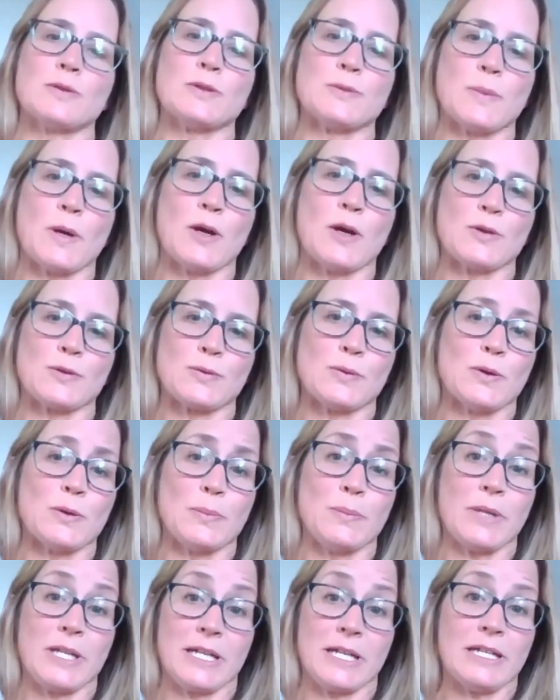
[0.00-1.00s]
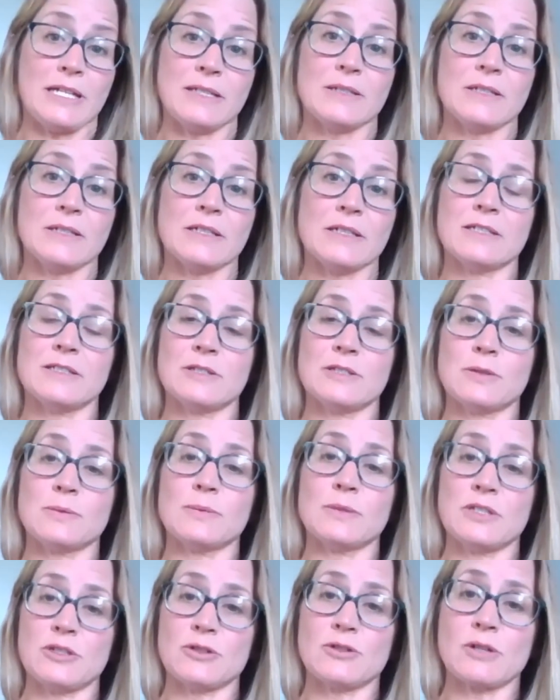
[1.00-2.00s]
response will be until
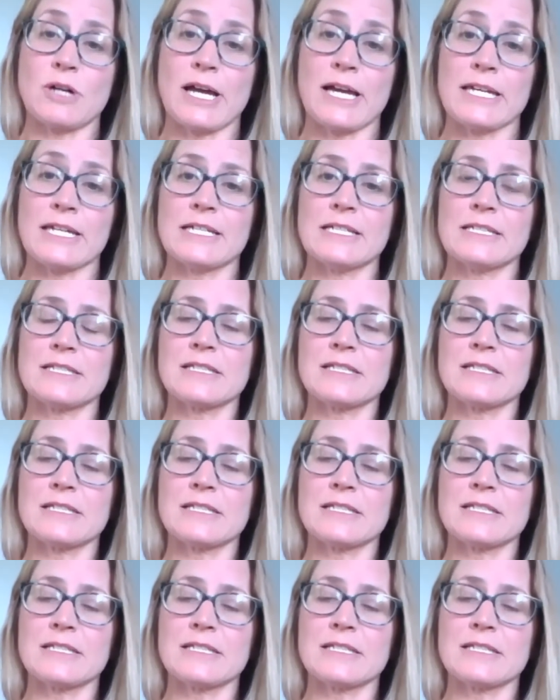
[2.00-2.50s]
we try it.